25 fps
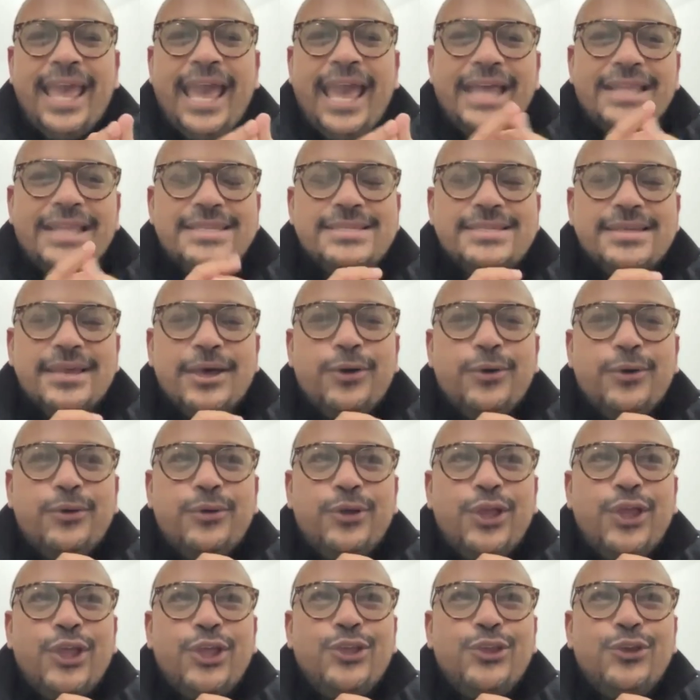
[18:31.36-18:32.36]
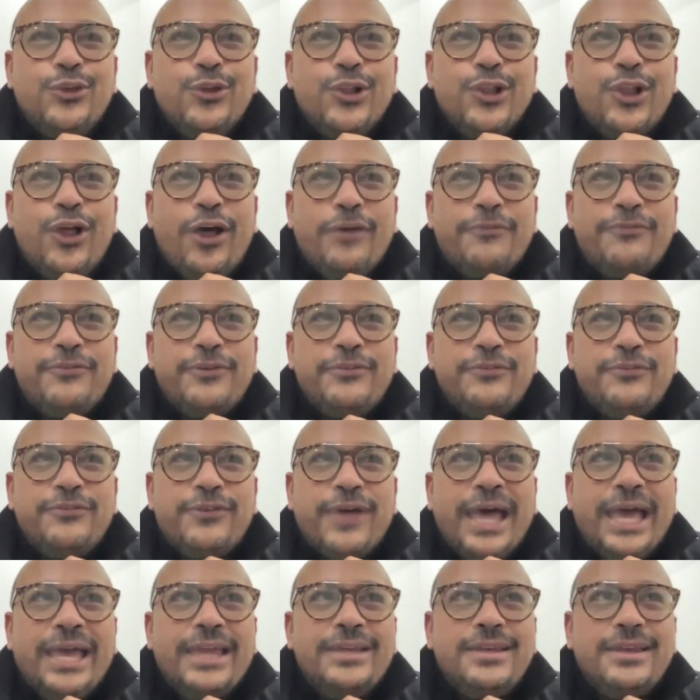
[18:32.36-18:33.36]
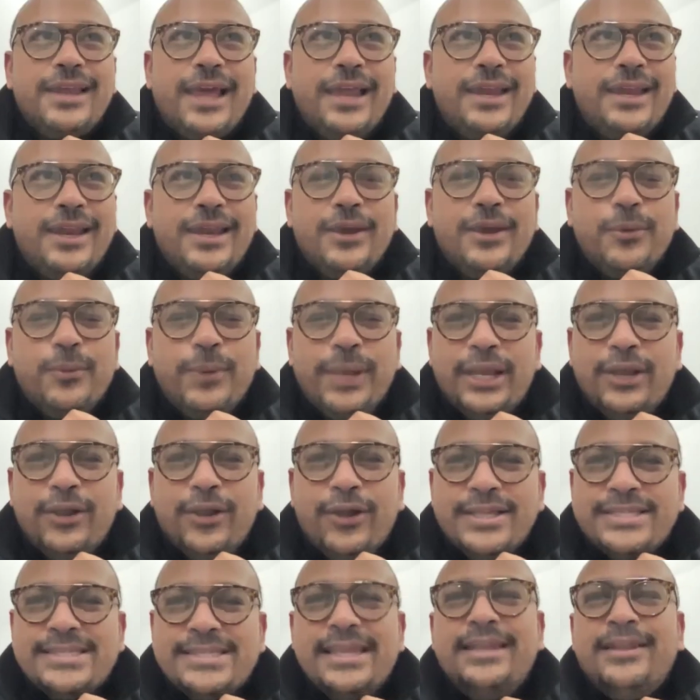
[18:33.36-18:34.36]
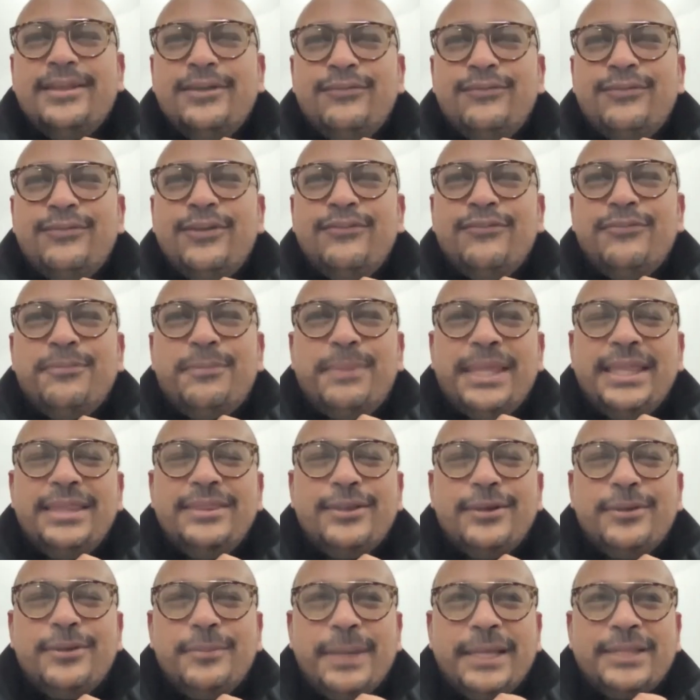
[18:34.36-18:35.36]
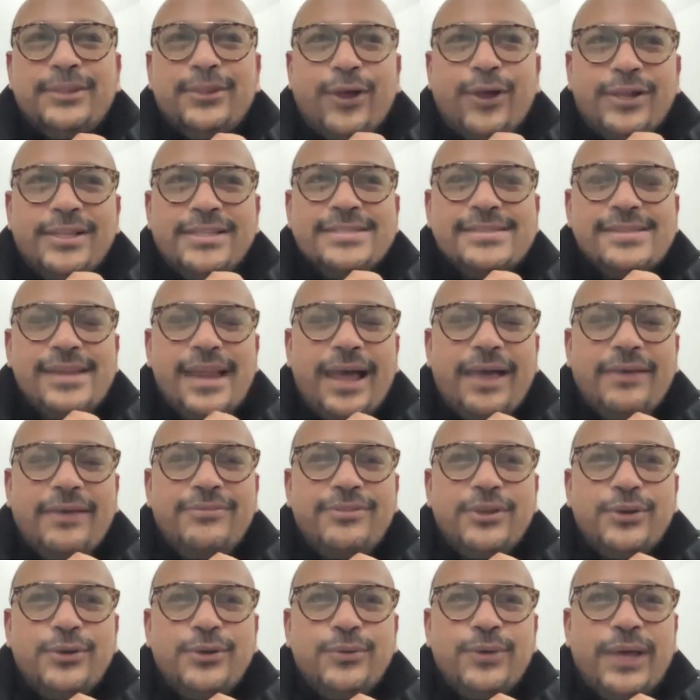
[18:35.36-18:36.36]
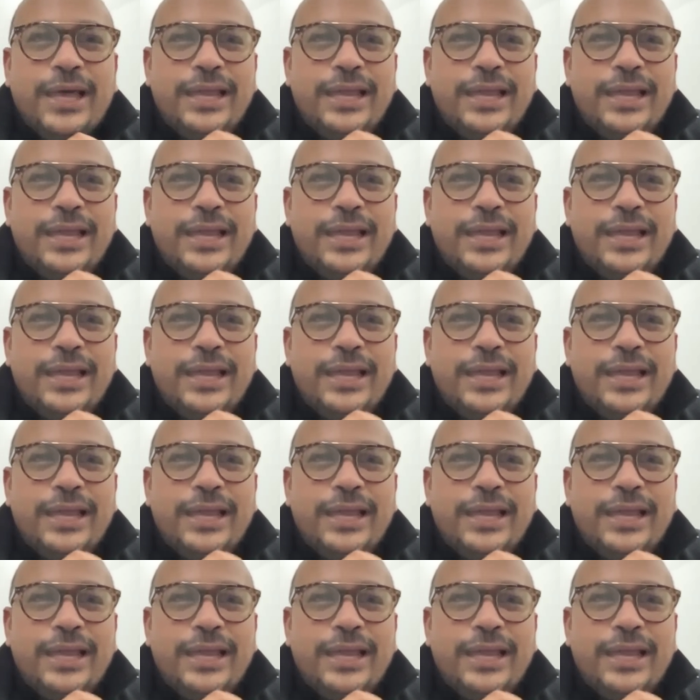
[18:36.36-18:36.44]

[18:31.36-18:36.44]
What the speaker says: And so you'll often find, I don't know when last any of you have been through a McDonald's drive-through.